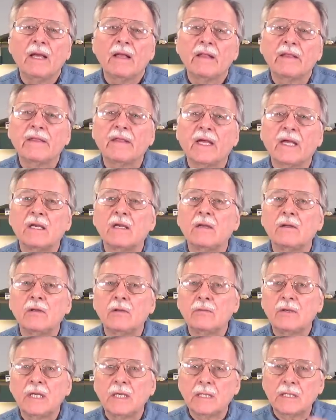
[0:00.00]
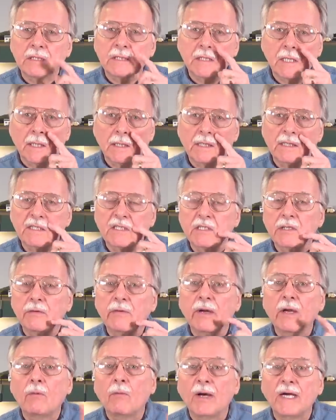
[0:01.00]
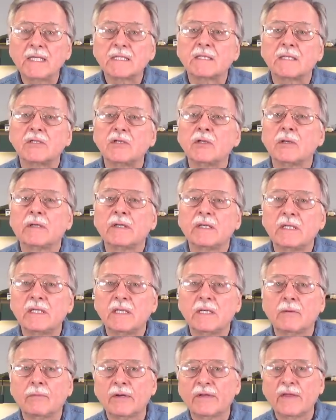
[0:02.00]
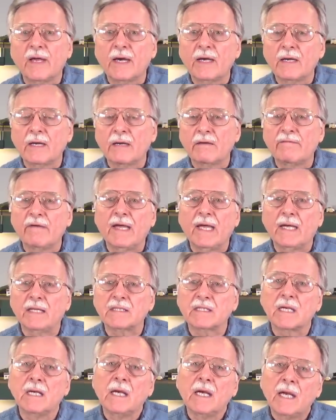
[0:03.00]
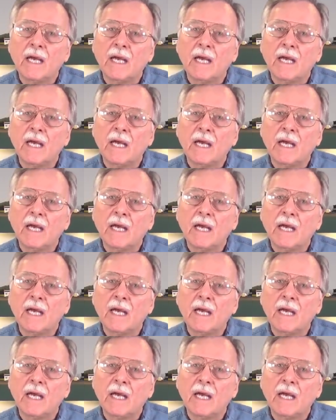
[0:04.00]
then you need to start considering ways that you can deal with that in advance.